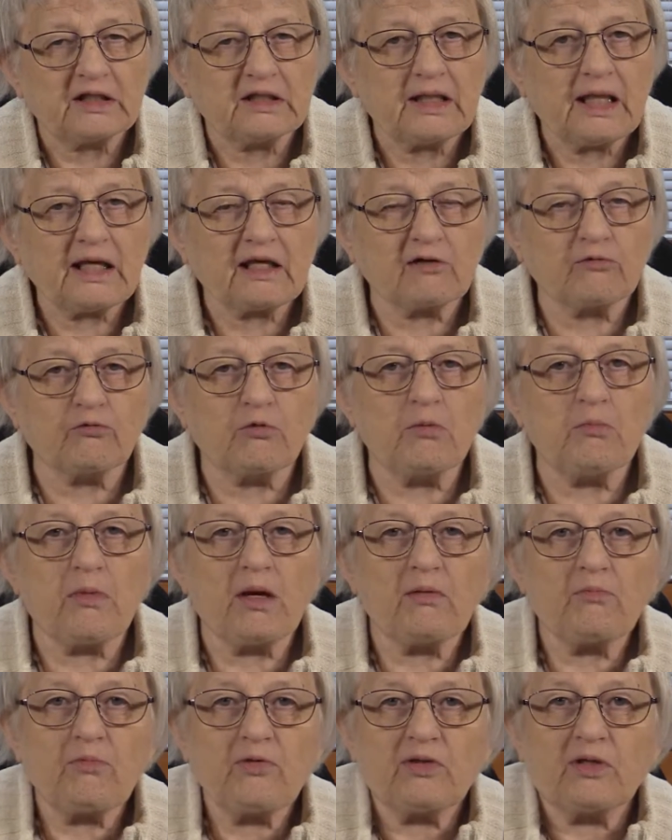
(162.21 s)
And they can
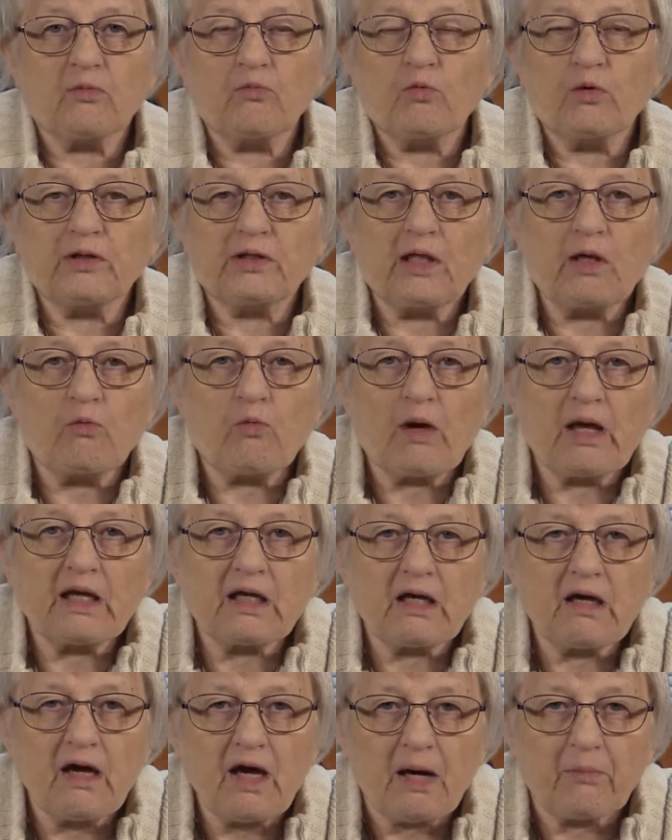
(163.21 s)
remember them when they
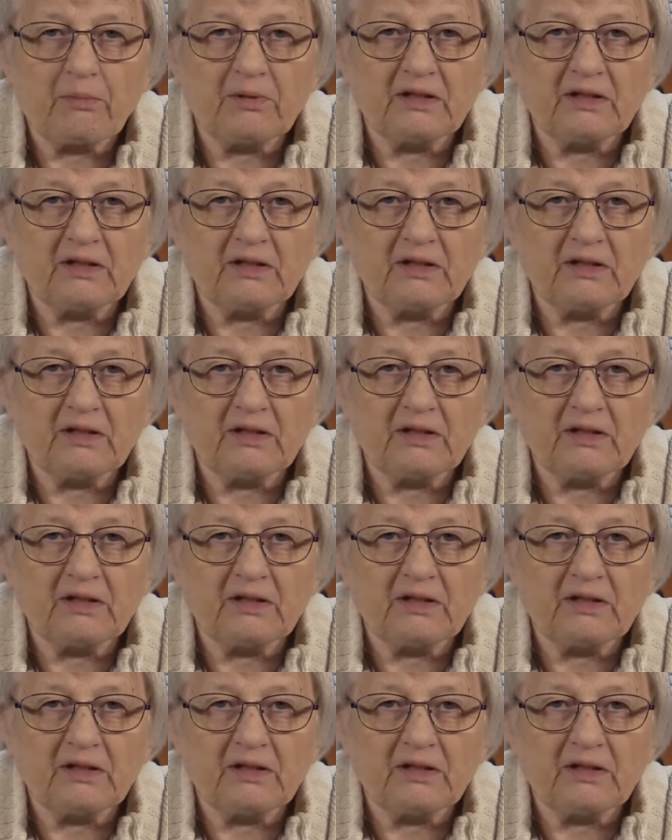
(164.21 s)
wake up.